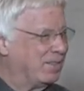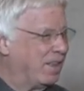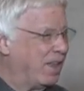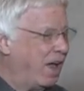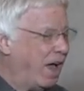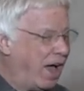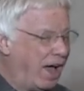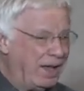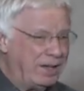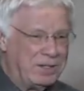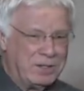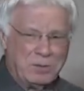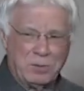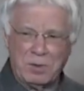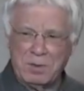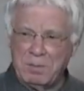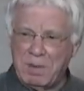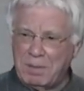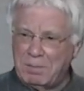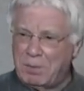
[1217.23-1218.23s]
I can
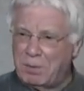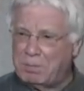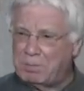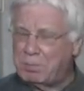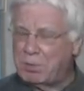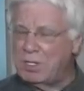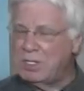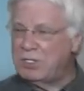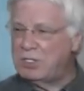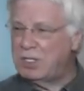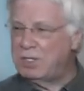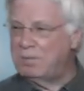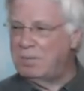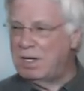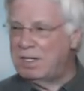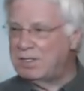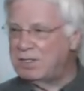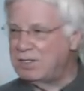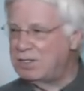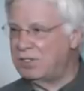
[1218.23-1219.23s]
remember preaching
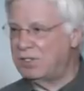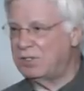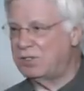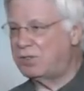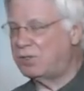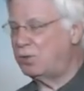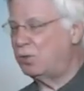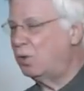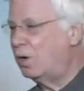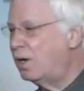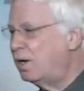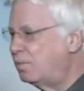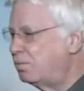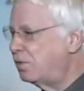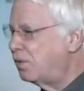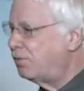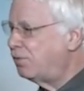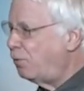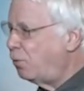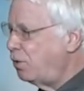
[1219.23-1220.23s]
messages throughout
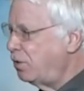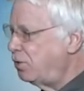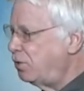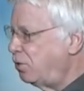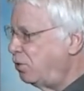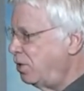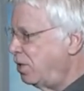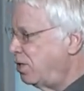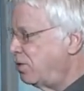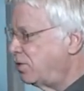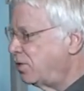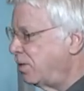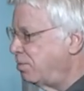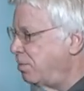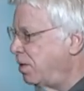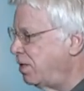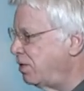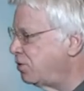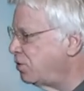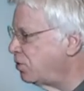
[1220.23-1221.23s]
the 42 years in
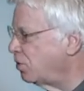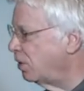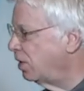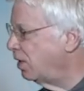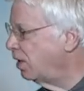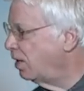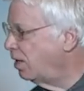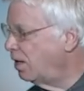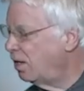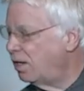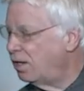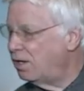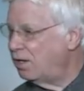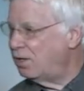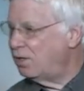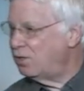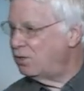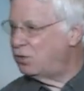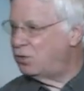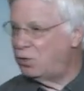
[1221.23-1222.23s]
ministry
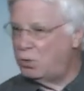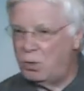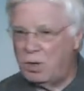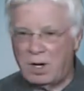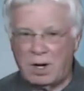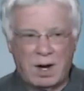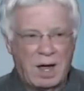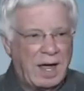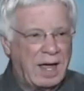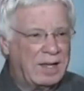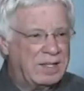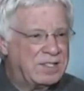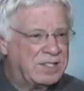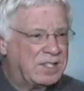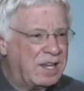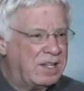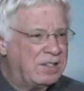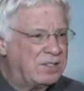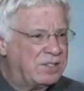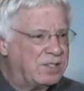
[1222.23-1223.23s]
to where I
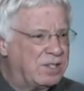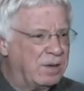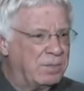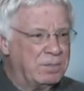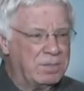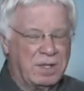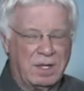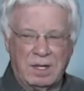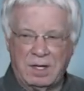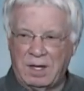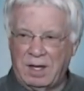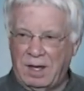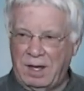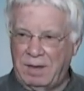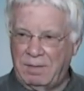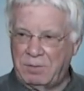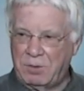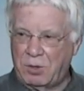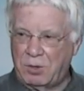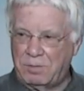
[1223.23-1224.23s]
said something
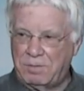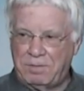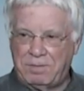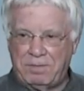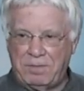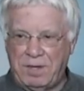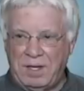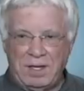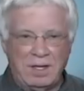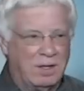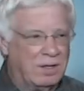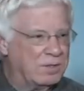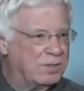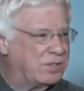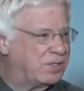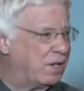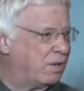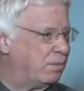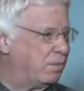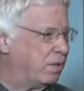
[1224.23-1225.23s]
and could feel
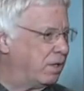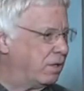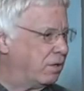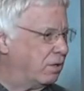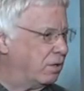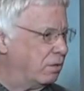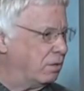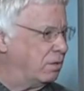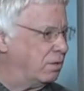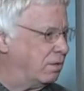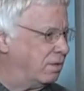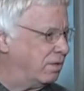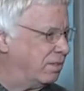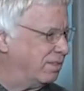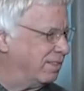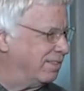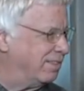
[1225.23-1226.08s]
somebody go, uh,